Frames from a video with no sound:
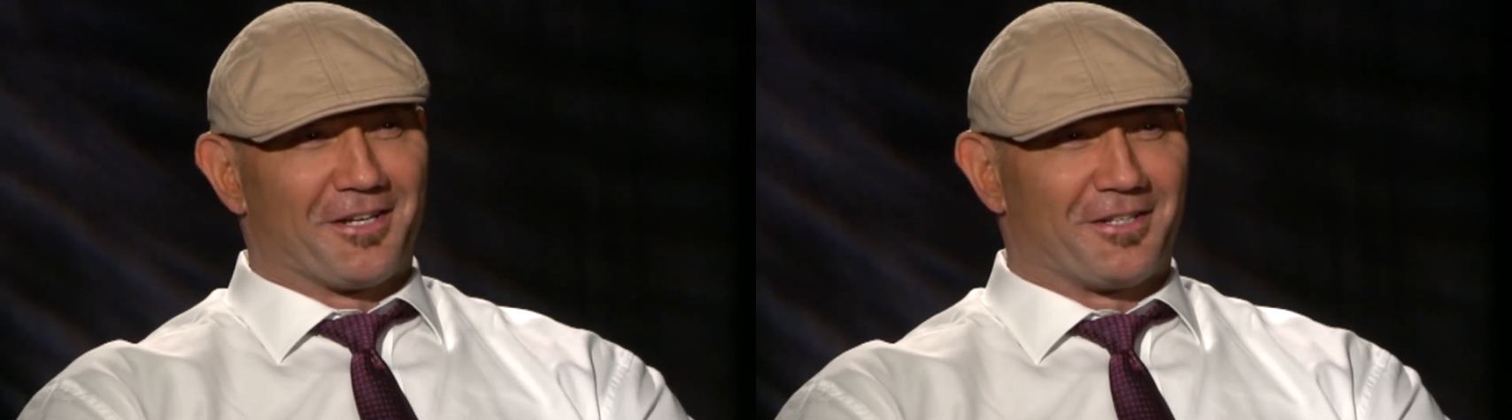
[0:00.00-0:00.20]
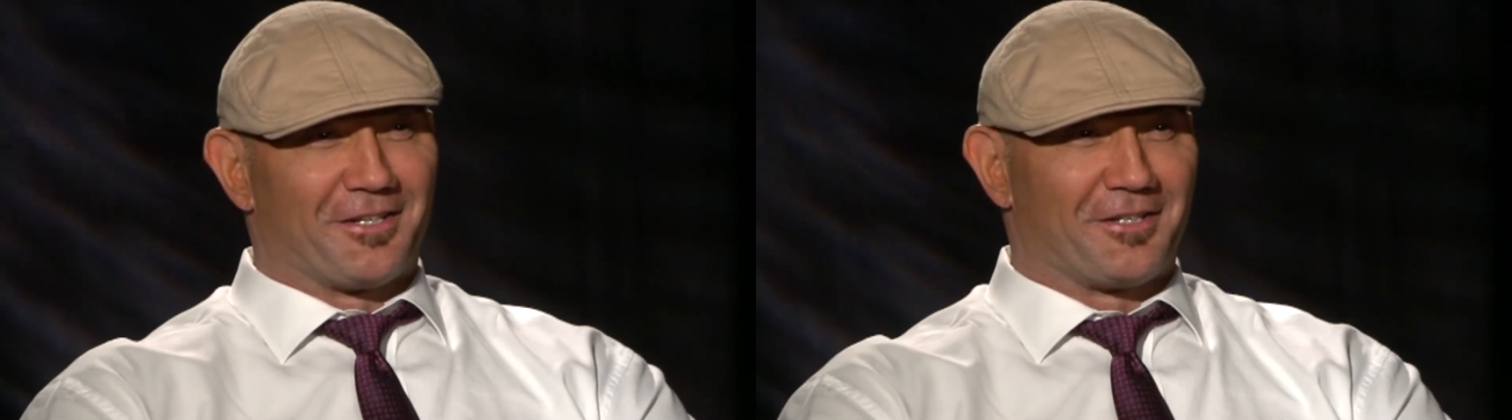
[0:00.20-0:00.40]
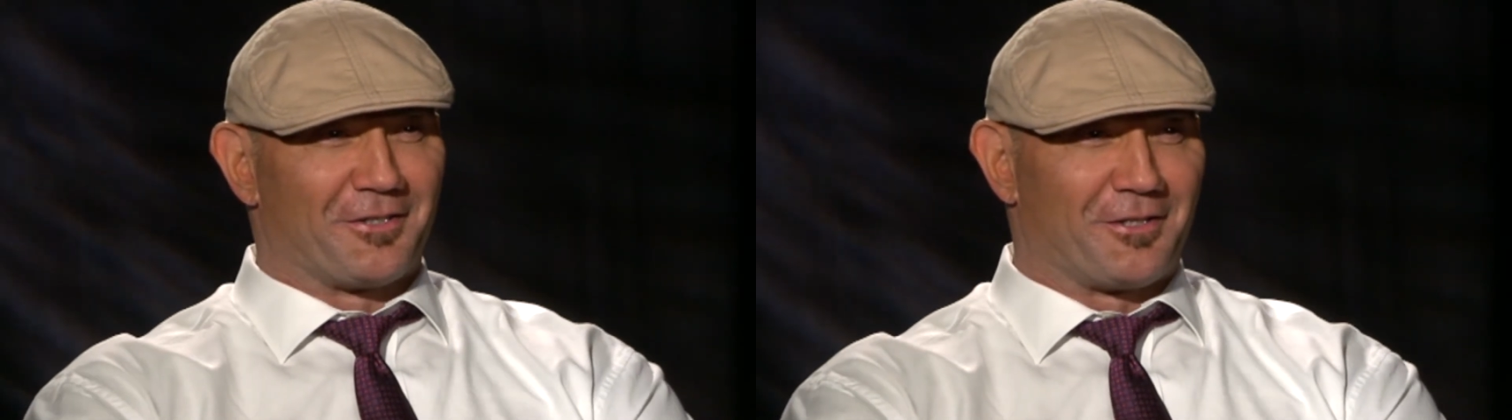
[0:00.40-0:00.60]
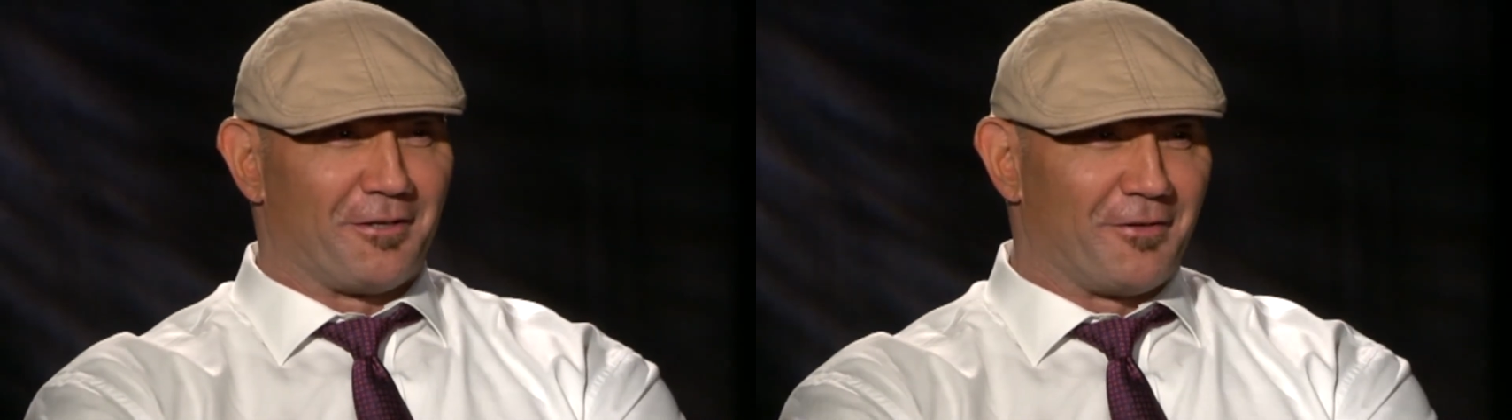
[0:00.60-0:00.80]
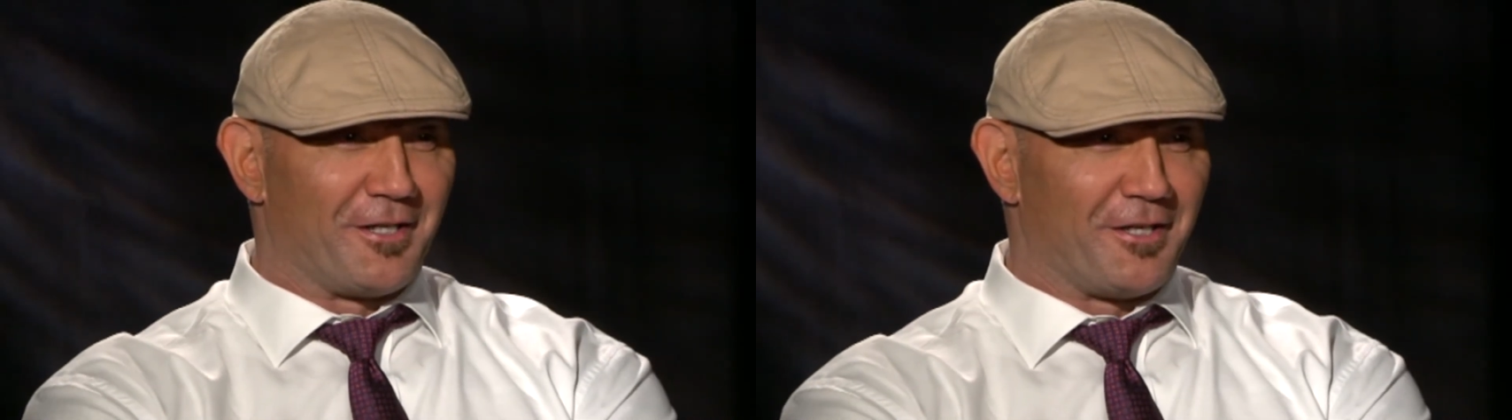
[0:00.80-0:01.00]
and,
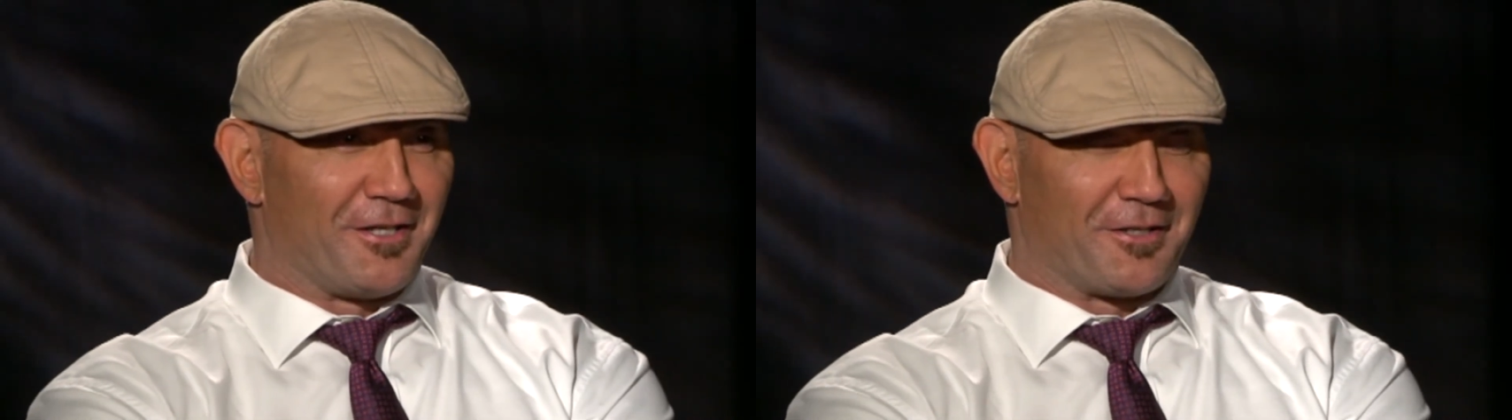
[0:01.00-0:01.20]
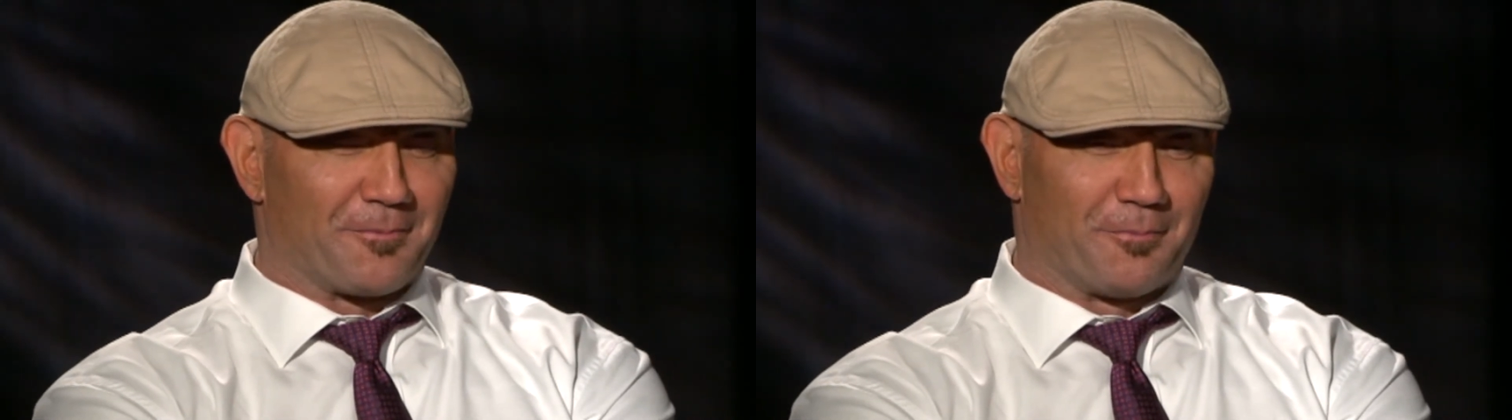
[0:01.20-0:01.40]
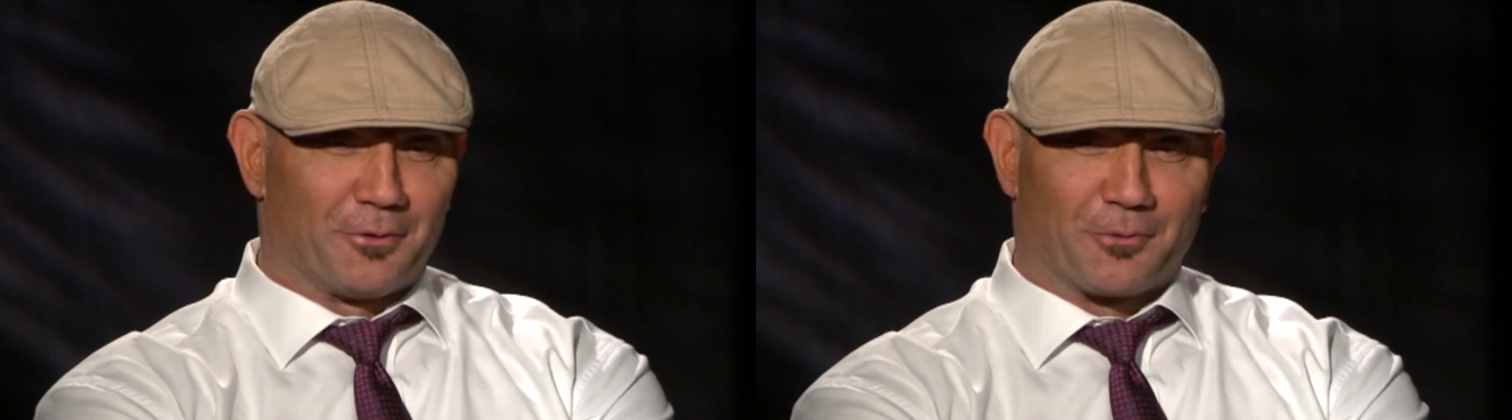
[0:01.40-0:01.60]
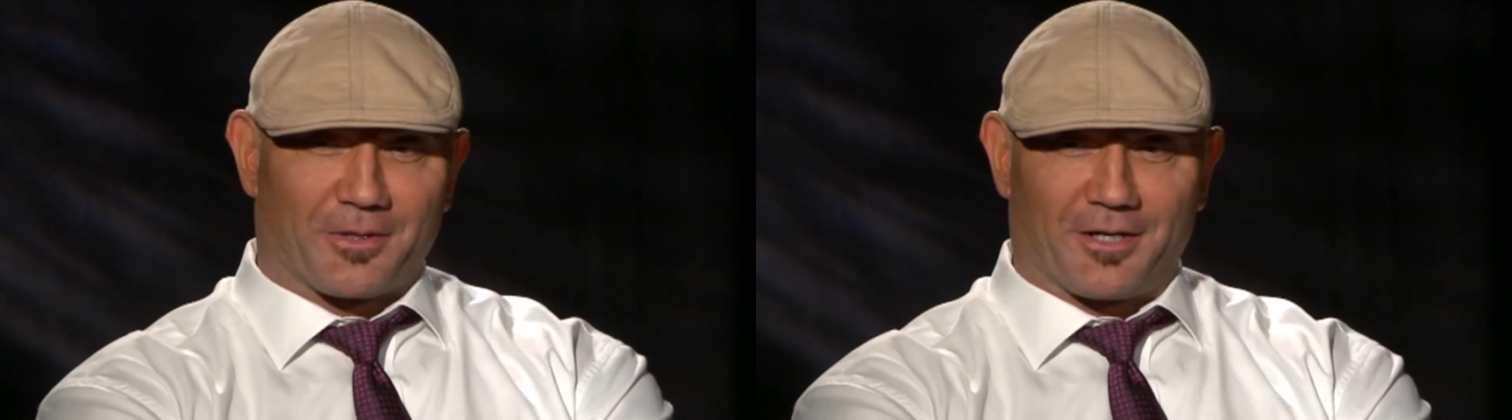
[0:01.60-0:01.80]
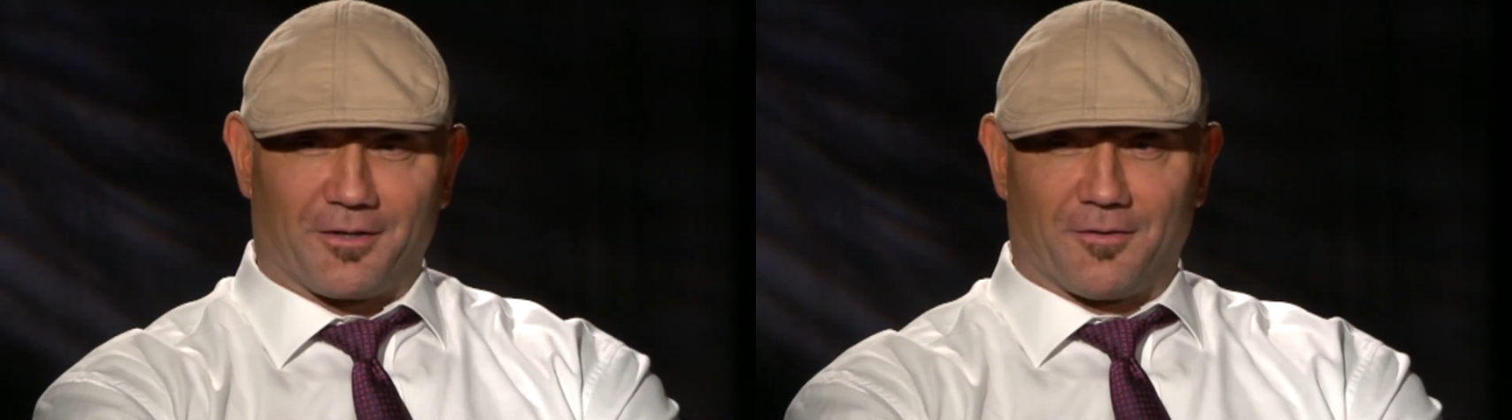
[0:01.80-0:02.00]
DVD and
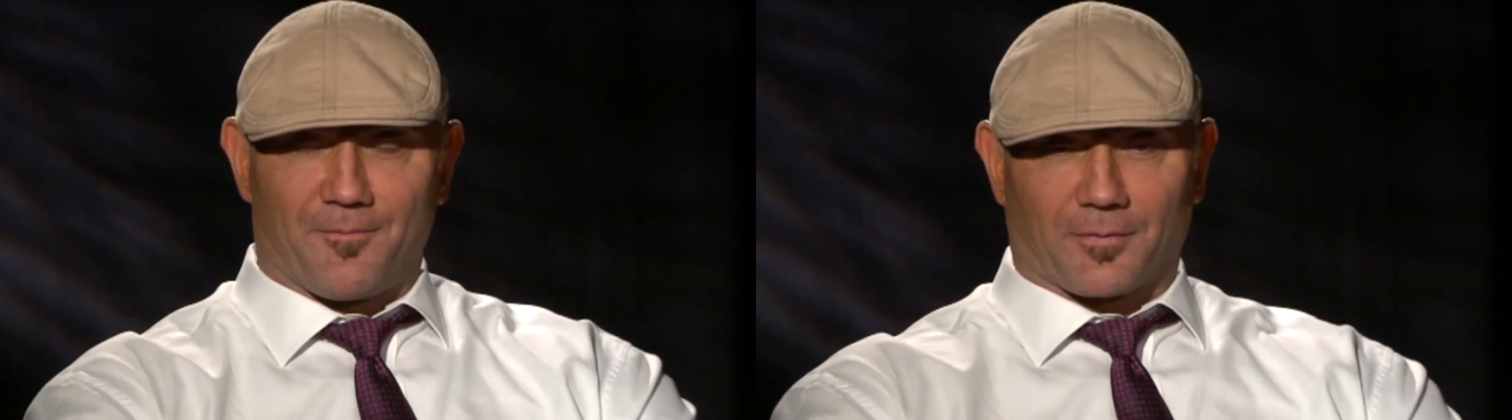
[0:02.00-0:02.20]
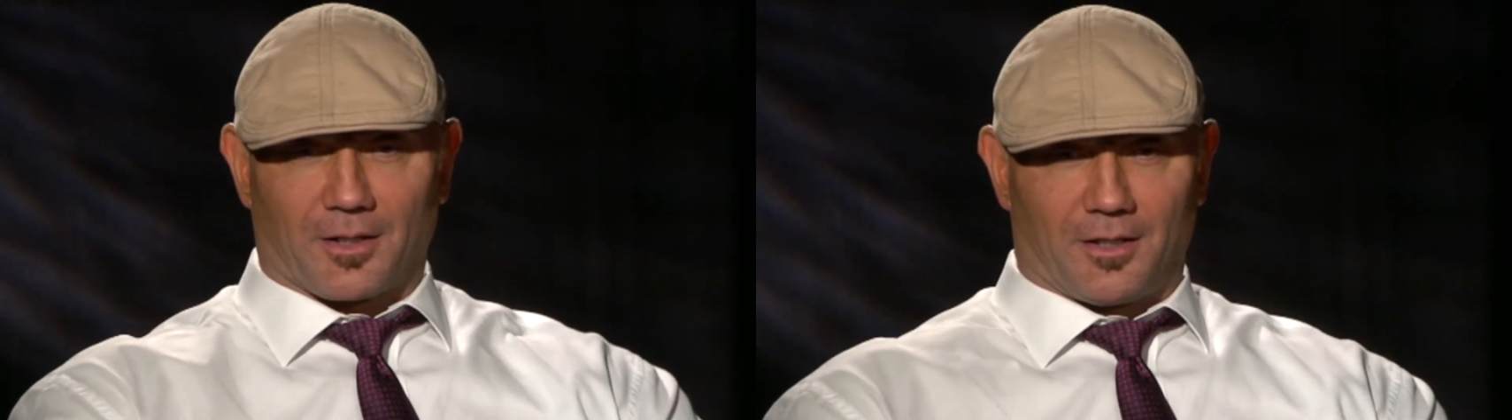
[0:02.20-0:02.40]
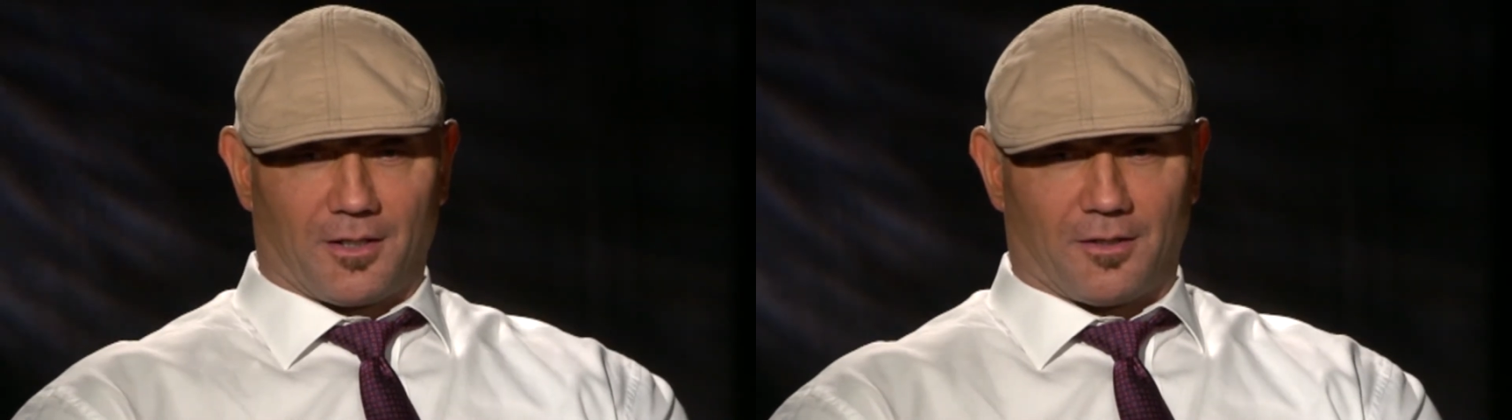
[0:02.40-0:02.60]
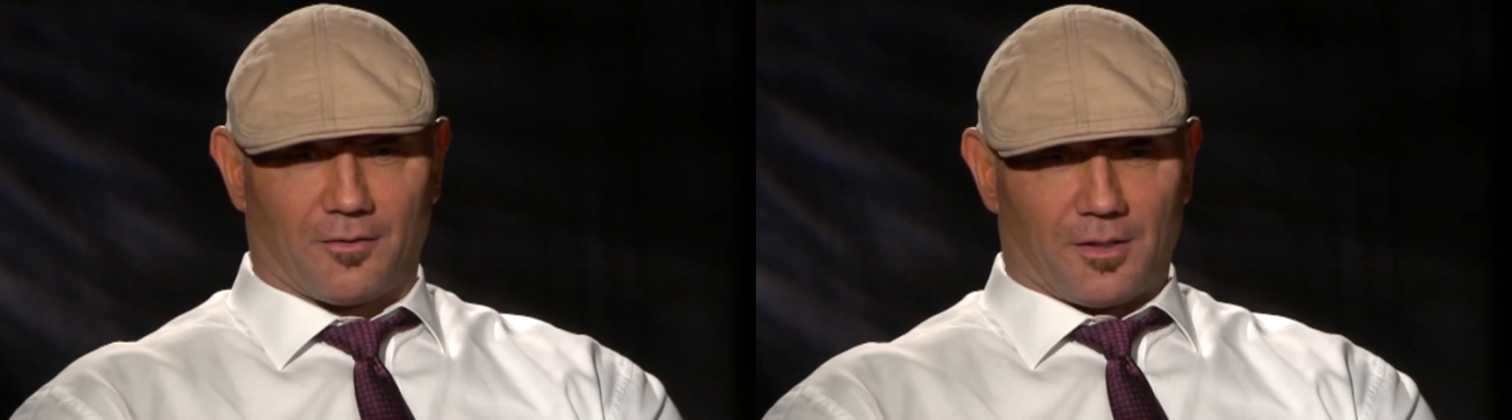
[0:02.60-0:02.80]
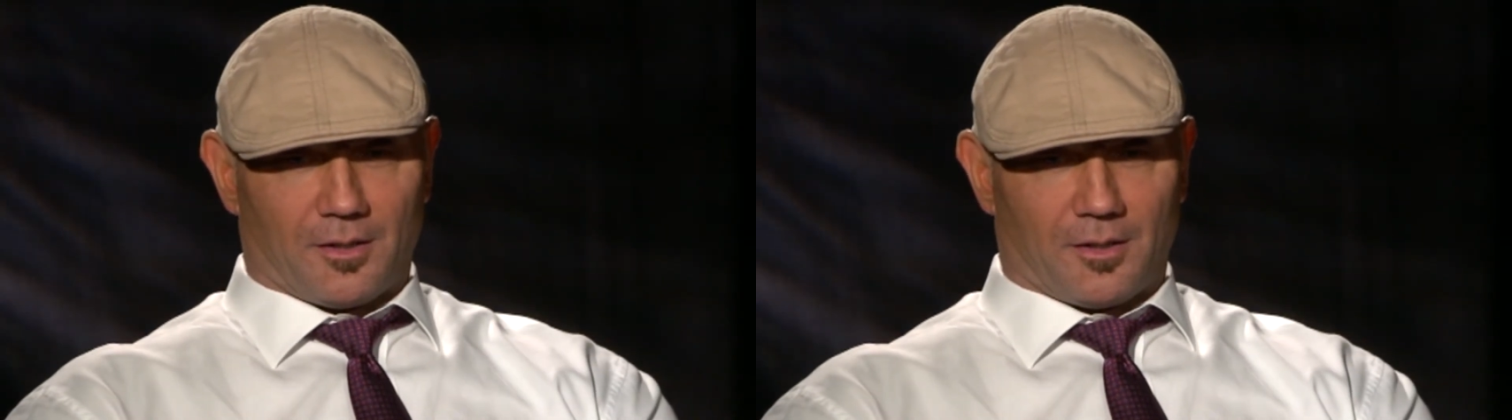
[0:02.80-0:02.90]
Blu-ray, and uh,